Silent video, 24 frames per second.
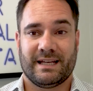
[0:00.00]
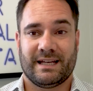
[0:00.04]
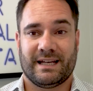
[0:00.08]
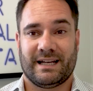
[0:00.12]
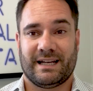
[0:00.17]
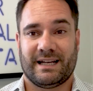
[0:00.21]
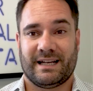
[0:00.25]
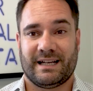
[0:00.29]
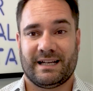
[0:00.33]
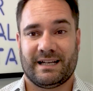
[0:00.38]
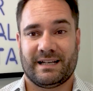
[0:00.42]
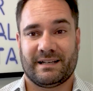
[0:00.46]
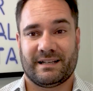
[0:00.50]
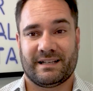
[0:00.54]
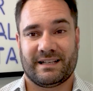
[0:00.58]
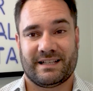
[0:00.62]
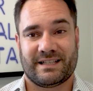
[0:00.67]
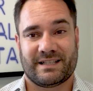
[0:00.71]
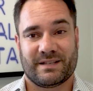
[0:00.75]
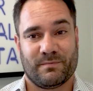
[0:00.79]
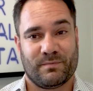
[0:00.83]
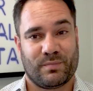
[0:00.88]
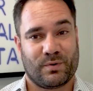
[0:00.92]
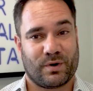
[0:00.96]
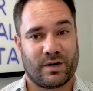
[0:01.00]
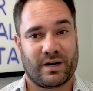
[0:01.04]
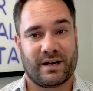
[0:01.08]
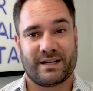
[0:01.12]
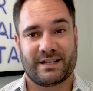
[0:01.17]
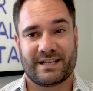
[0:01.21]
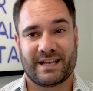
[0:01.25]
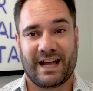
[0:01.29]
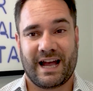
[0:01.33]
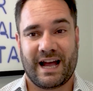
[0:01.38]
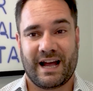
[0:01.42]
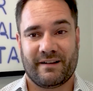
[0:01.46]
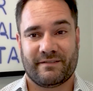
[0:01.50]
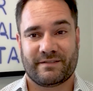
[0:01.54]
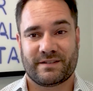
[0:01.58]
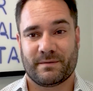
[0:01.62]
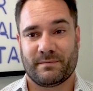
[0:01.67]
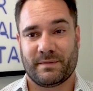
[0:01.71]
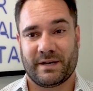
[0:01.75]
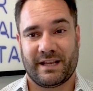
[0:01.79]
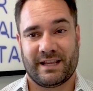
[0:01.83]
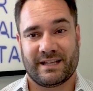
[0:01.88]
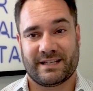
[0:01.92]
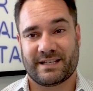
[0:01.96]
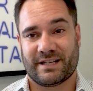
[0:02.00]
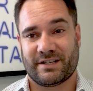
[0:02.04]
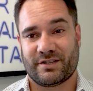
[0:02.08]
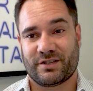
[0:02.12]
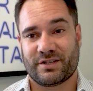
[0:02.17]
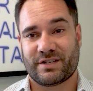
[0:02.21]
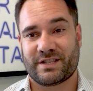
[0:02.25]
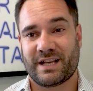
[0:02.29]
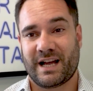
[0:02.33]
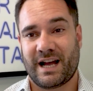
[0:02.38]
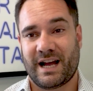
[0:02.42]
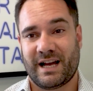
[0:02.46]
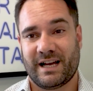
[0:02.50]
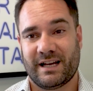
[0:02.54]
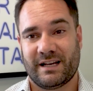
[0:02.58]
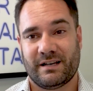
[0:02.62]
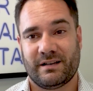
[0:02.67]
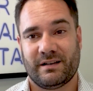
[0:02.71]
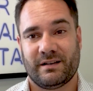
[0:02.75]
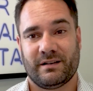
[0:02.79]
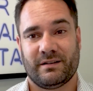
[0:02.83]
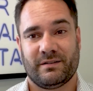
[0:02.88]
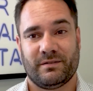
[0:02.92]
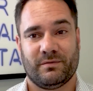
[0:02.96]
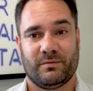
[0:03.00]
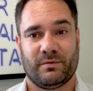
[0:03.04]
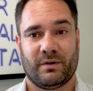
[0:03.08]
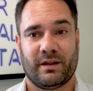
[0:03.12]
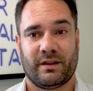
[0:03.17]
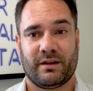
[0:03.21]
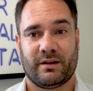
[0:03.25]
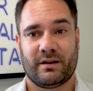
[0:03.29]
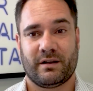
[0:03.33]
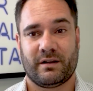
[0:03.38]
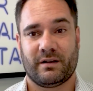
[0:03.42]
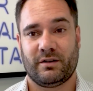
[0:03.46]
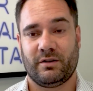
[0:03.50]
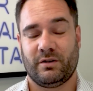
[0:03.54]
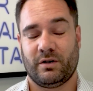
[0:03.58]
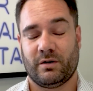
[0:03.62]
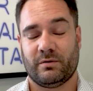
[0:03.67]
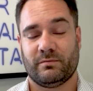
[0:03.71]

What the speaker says: it's important to have somebody that's on your side, whether,